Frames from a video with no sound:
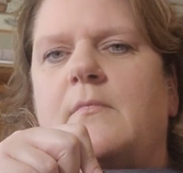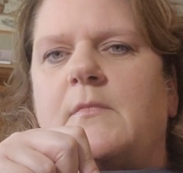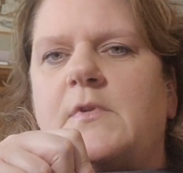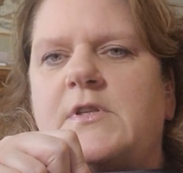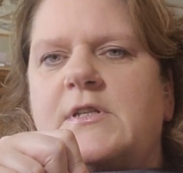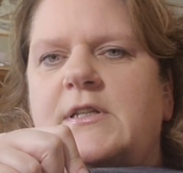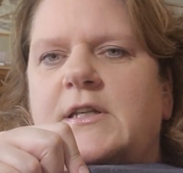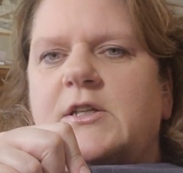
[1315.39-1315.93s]

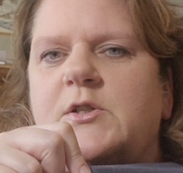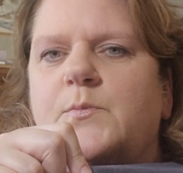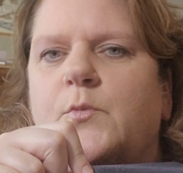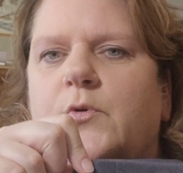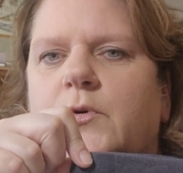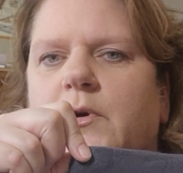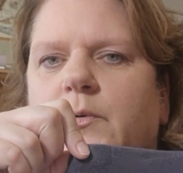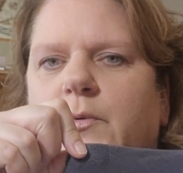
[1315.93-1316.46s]
Stitch
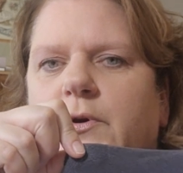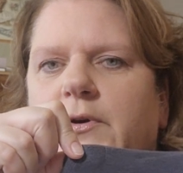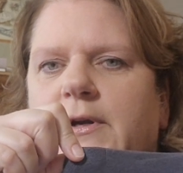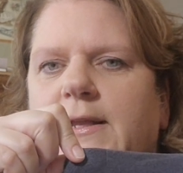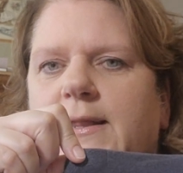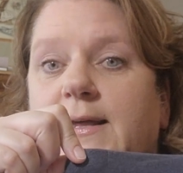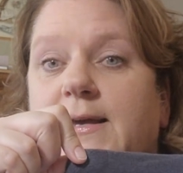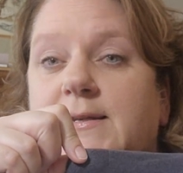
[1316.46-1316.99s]
More, Worry
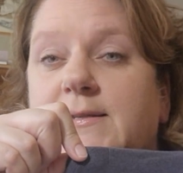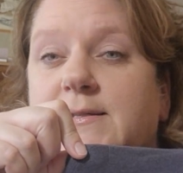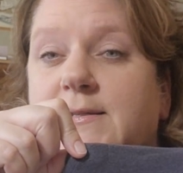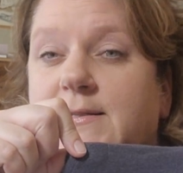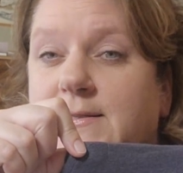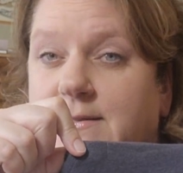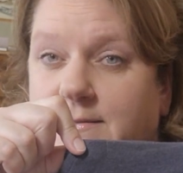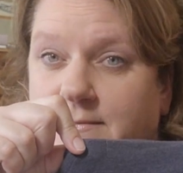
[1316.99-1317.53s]
Less
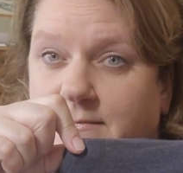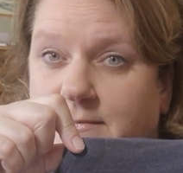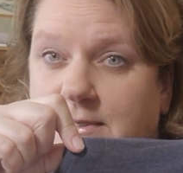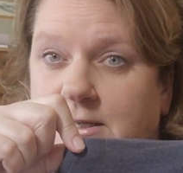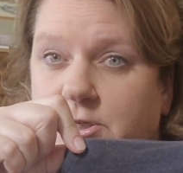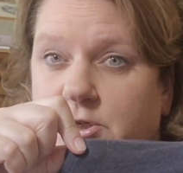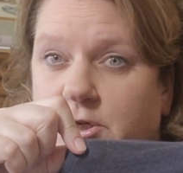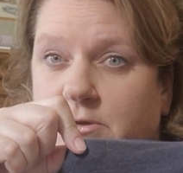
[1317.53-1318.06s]

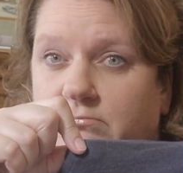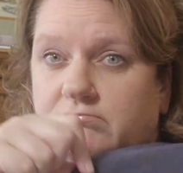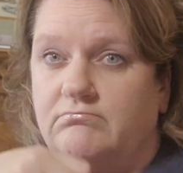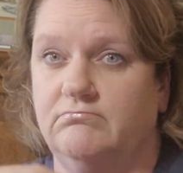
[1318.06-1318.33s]
t-shirt.